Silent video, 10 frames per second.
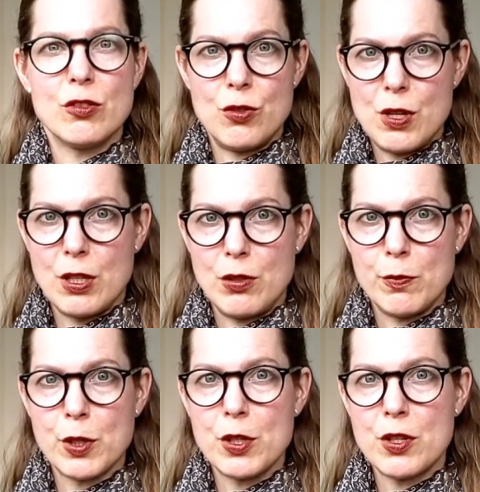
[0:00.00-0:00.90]
to another
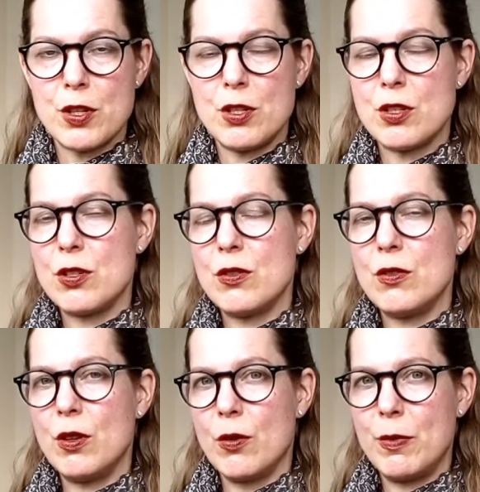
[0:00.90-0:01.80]
person, to
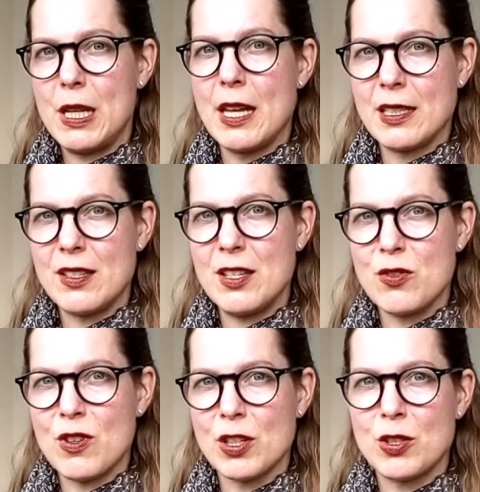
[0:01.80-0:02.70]
your Pilates
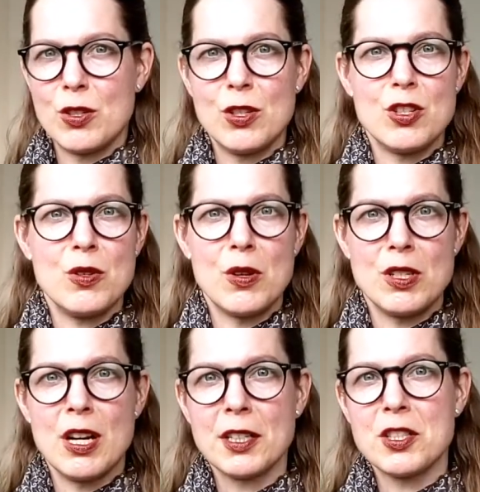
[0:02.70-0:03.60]
instructor, to your
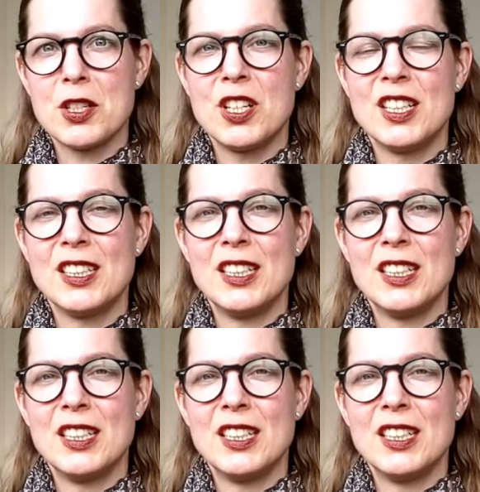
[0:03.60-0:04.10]
doctor,